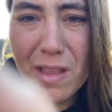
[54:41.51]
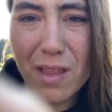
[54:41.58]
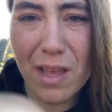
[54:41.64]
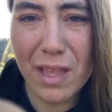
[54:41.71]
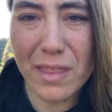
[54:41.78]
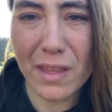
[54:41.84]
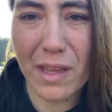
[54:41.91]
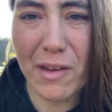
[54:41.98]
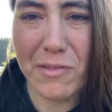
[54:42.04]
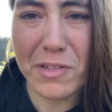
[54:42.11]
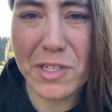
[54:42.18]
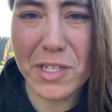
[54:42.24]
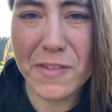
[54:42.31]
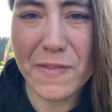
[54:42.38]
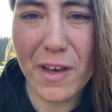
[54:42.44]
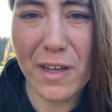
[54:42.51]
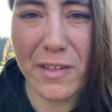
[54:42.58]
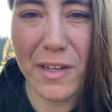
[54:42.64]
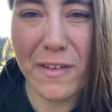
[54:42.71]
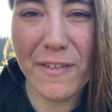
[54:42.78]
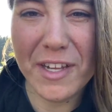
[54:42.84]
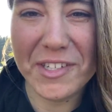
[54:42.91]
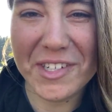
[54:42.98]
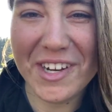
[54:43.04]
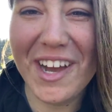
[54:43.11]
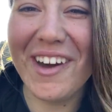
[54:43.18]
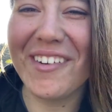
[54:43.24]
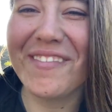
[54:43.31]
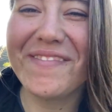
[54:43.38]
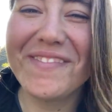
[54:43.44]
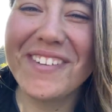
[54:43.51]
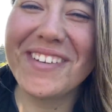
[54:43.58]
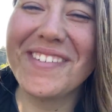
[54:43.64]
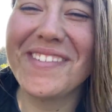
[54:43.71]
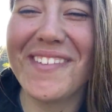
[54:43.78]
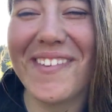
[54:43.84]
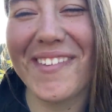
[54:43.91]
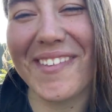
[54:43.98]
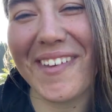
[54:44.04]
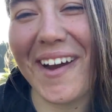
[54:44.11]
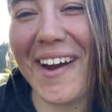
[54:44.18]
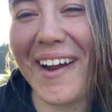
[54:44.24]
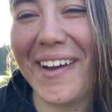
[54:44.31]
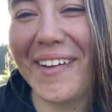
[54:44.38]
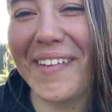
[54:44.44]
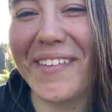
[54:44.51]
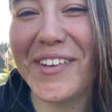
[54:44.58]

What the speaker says: Not the coach, just following your venture. Oh, sorry.